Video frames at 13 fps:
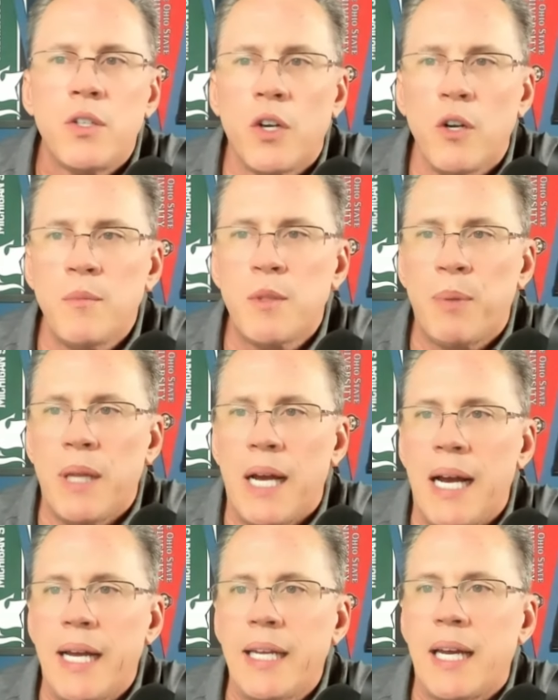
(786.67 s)
Terms
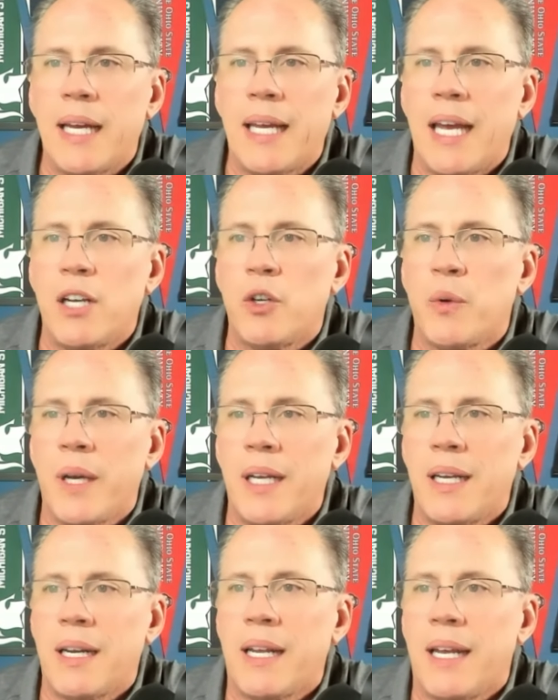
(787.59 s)
apply. Again,
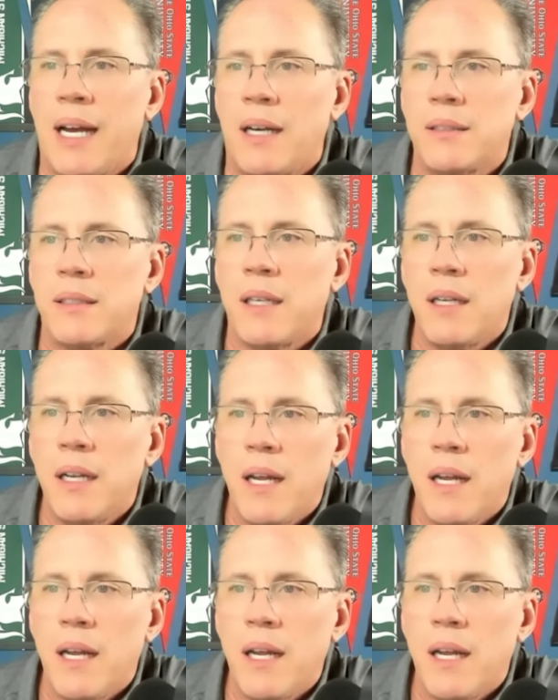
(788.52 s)
create an account